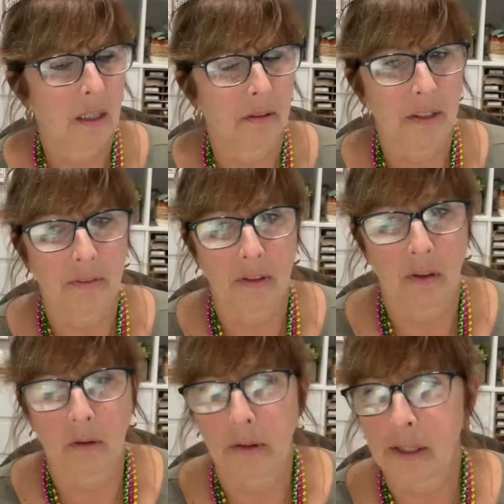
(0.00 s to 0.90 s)
I don't even
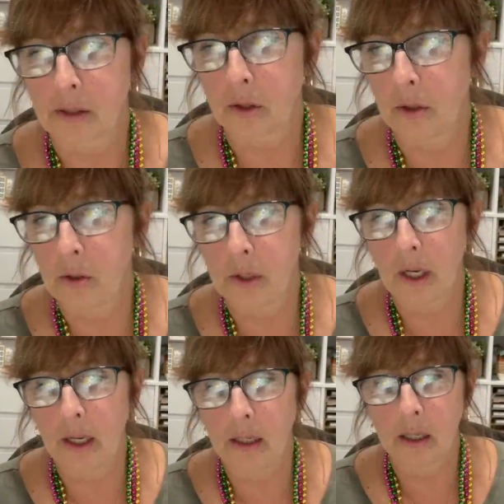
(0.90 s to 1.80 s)
know last
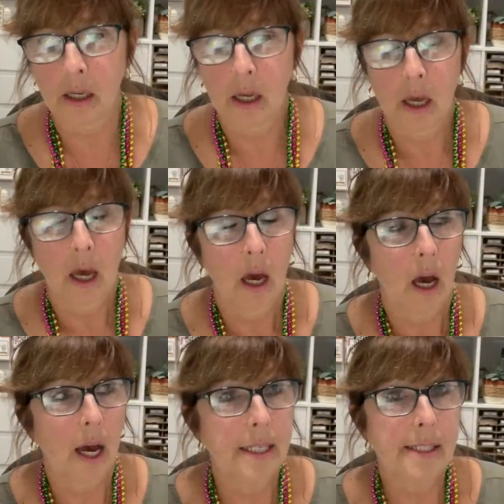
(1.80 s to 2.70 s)
Tuesday.
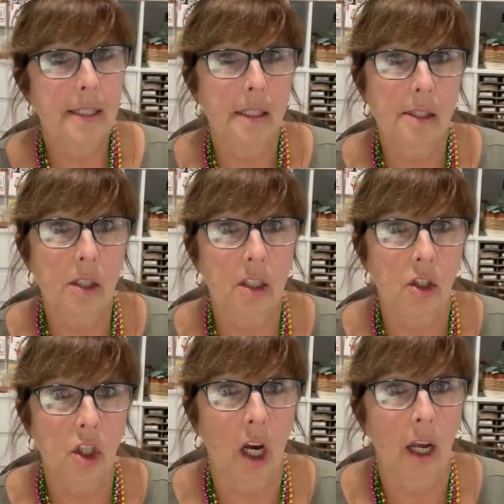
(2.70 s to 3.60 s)
I did see
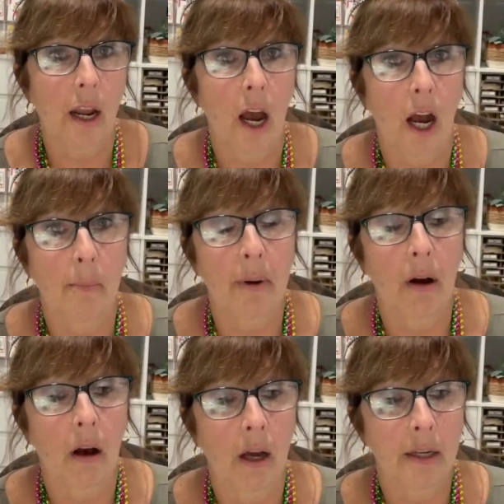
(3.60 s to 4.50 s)
John hop
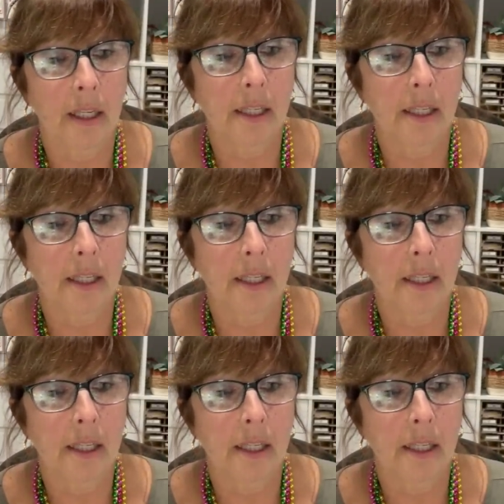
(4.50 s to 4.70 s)
on